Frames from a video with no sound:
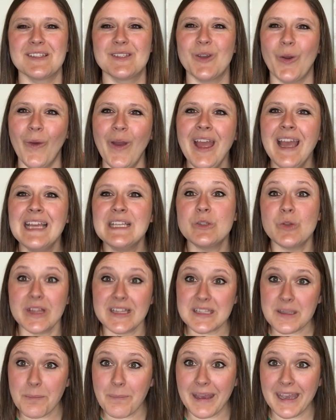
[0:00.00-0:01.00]
So, so
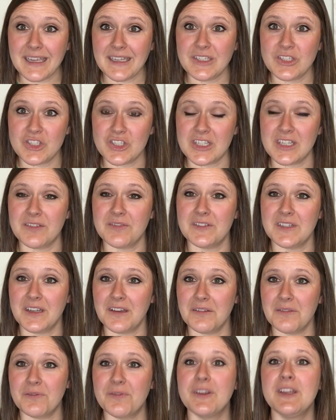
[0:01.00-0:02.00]
that's a mind shift
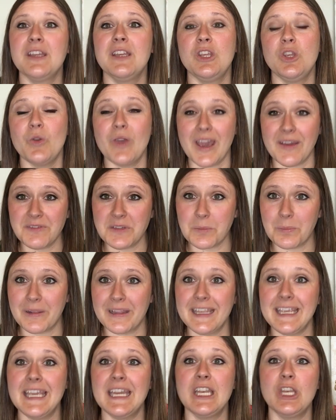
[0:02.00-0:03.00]
of you have to
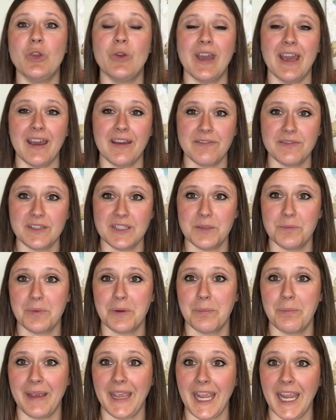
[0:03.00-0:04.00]
plan, you have to
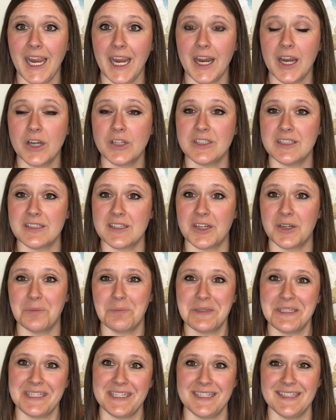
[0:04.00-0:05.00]
prepare to start a
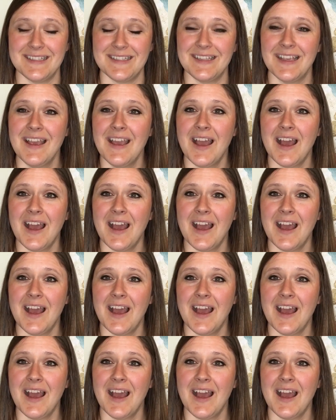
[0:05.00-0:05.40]
business.